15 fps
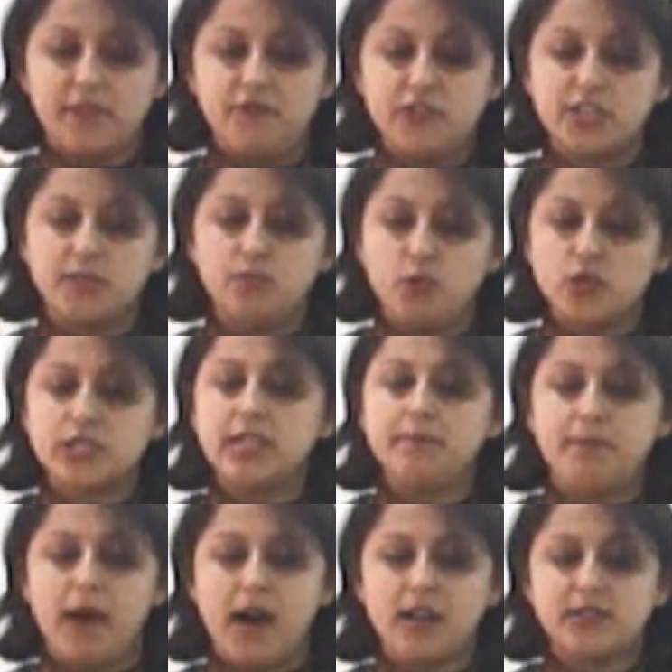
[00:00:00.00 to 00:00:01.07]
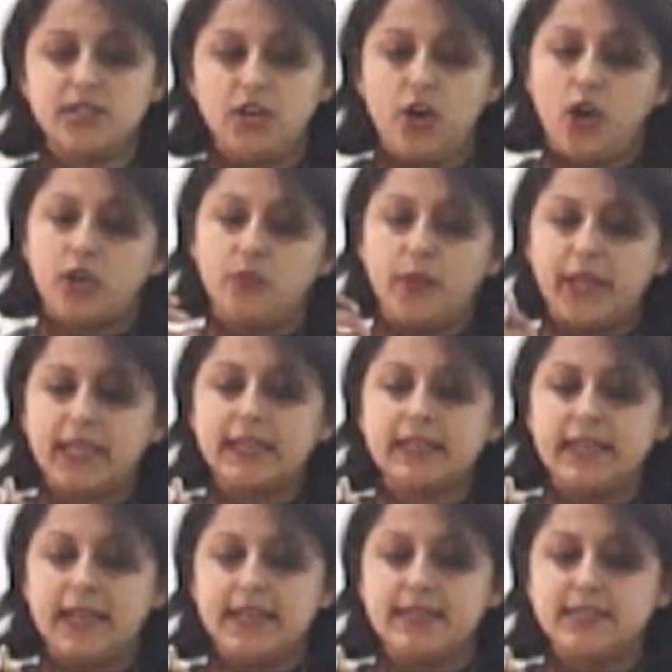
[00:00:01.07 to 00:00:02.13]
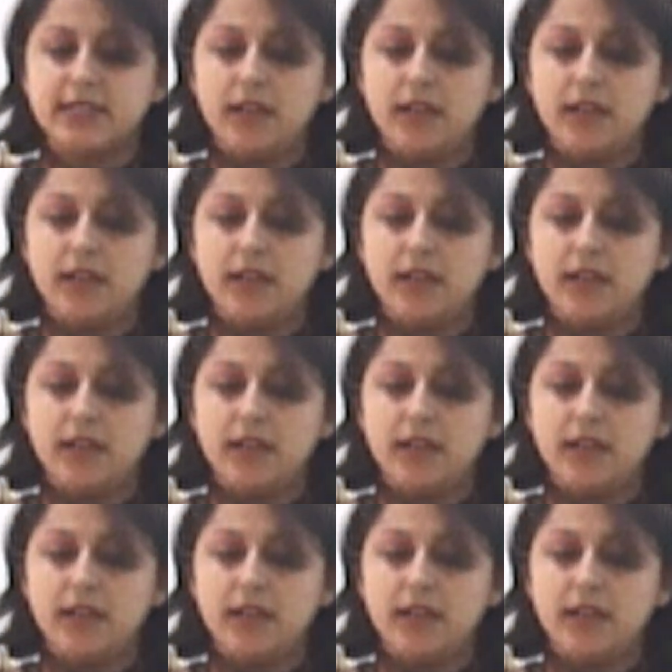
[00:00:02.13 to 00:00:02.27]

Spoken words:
which are mostly parked on vacant land